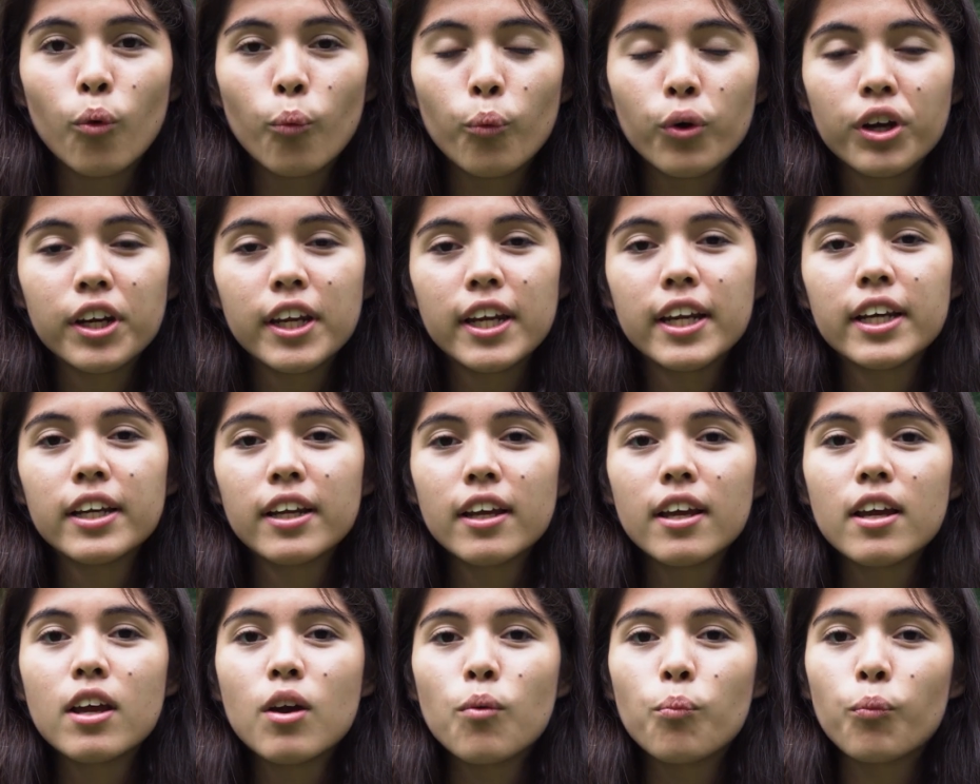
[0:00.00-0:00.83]
We need
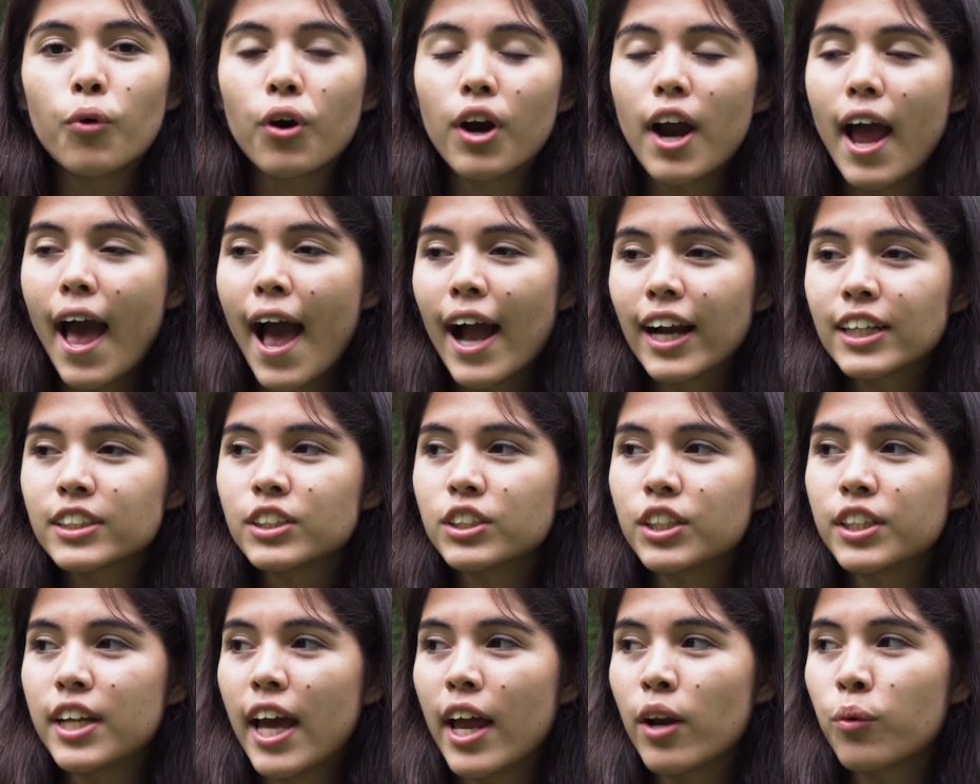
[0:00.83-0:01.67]
more
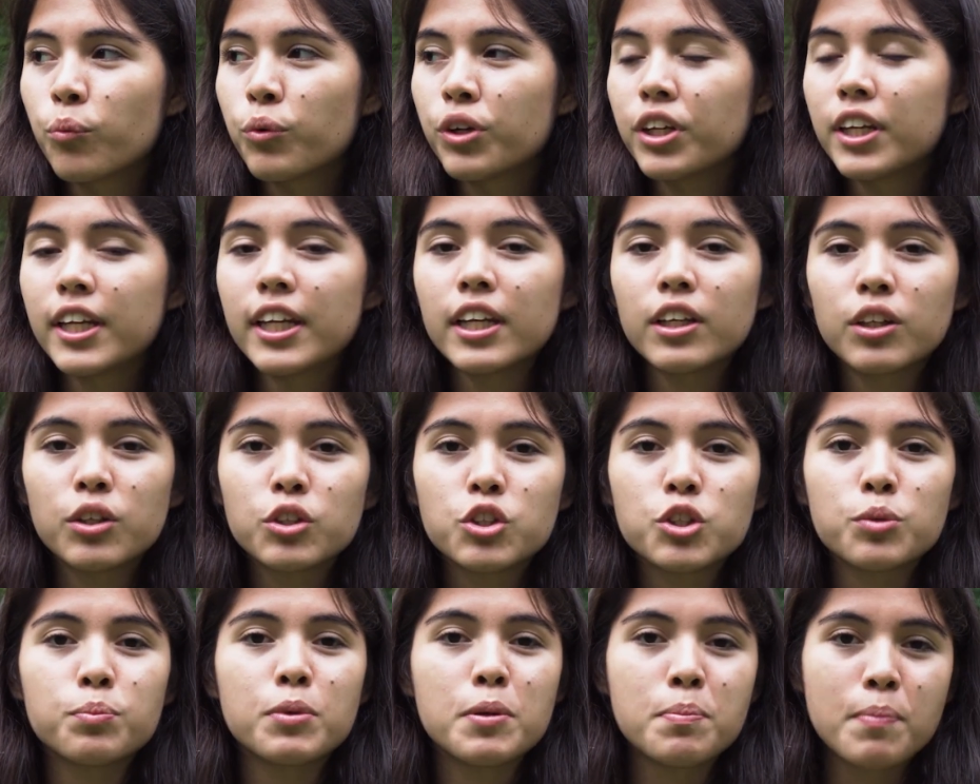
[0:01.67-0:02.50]
action, and we need
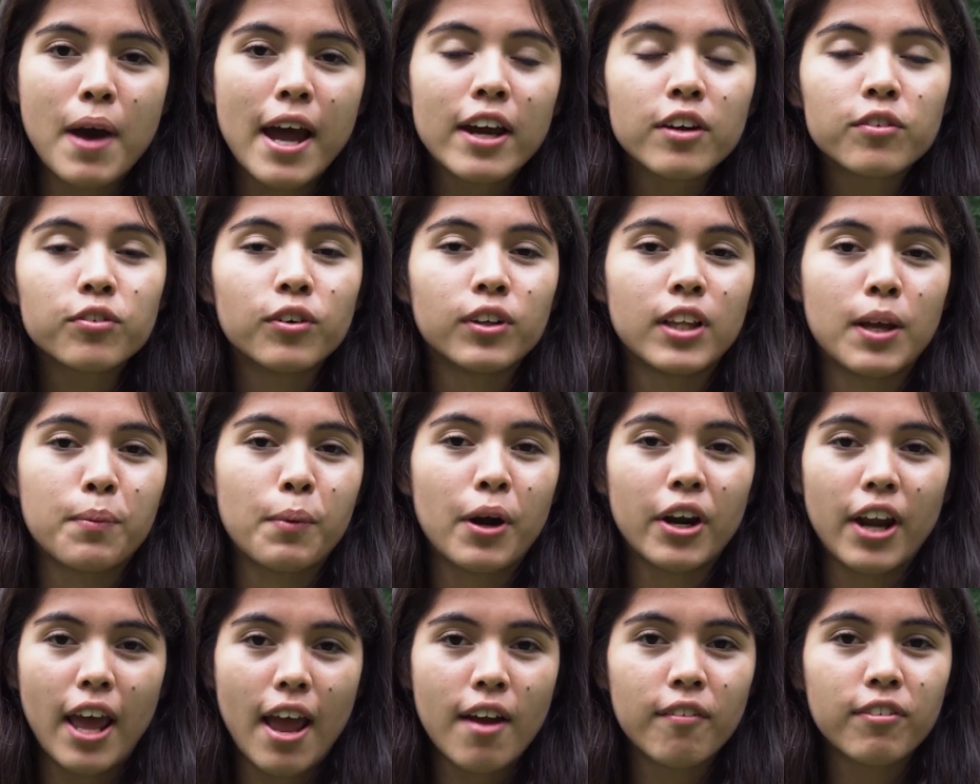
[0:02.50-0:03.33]
you to be mindful
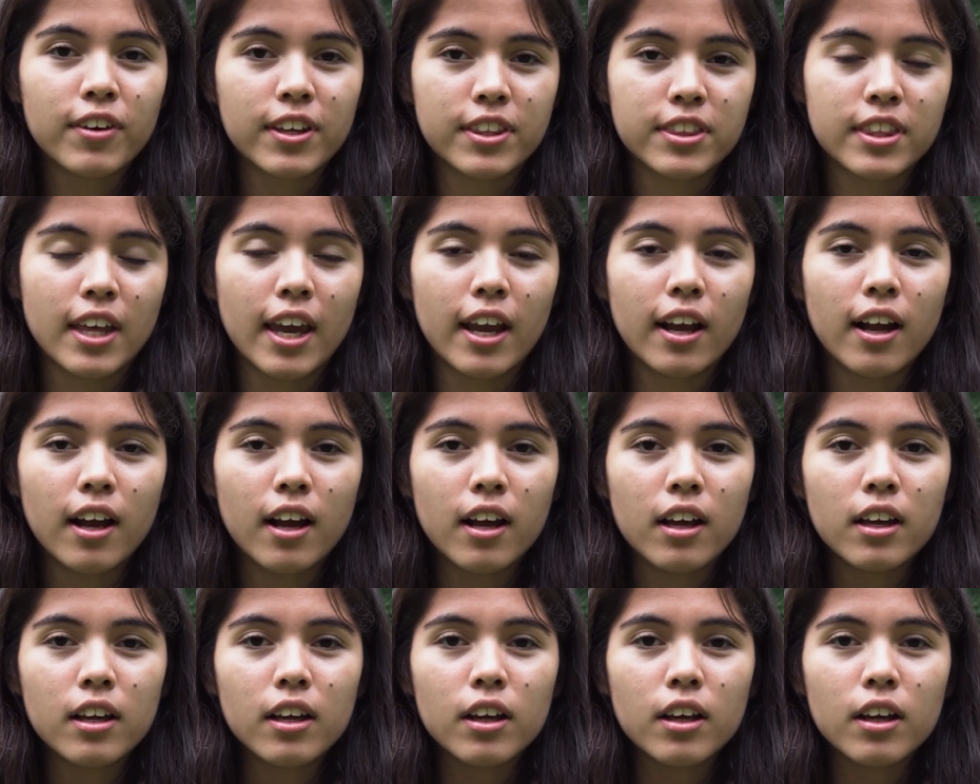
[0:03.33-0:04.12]
about everything.